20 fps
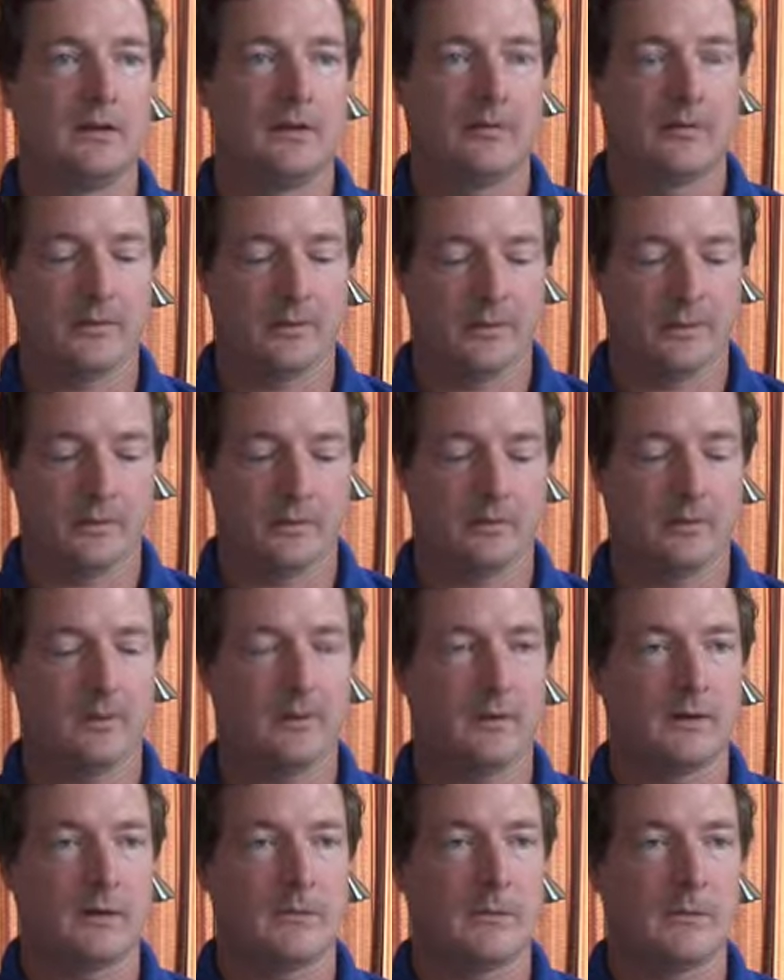So
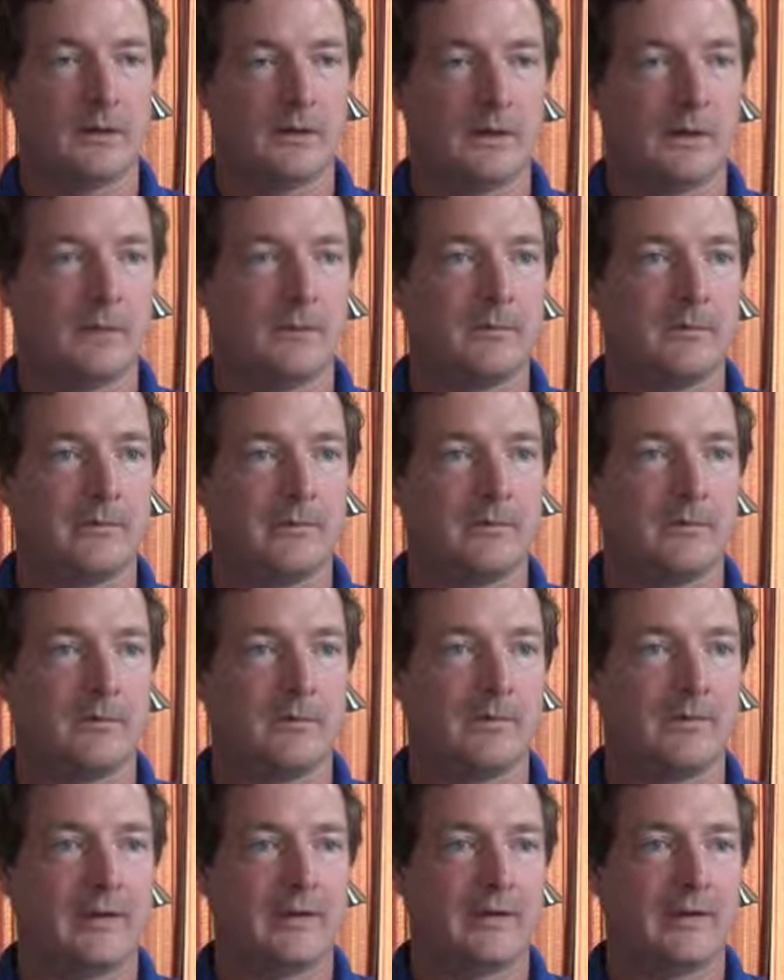when it comes to
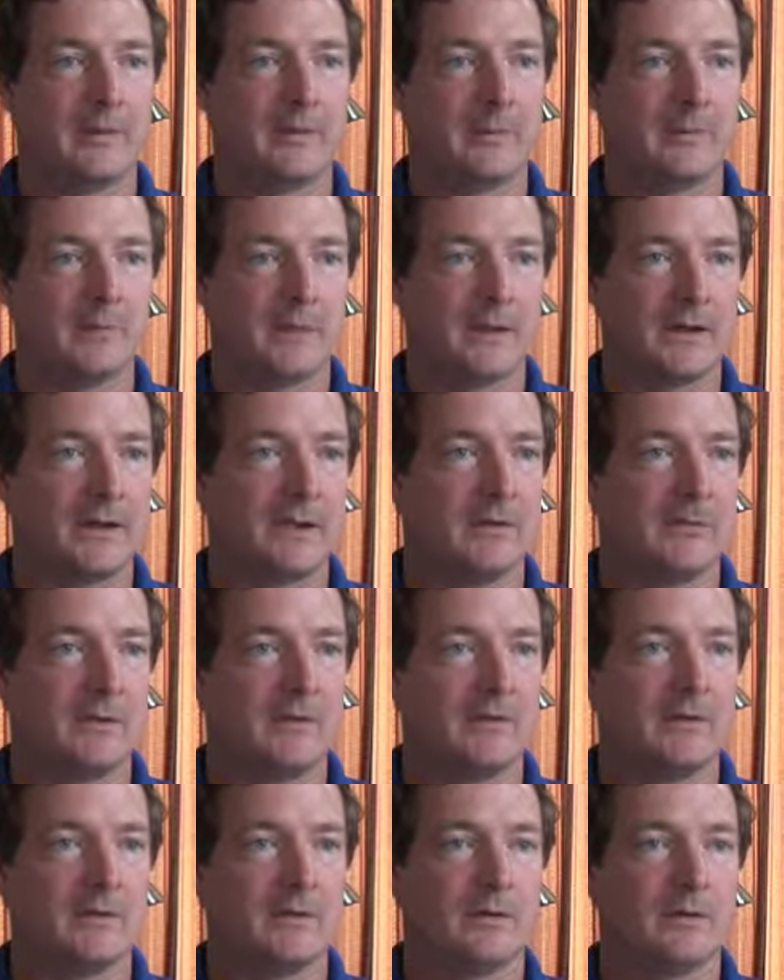setting up your marketing
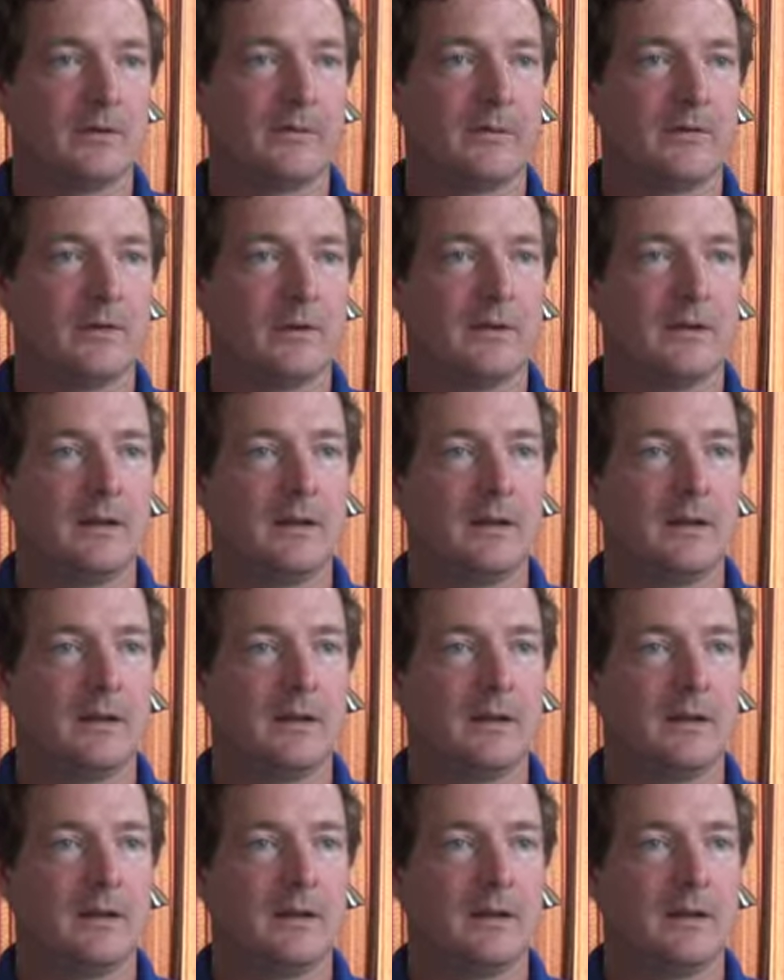materials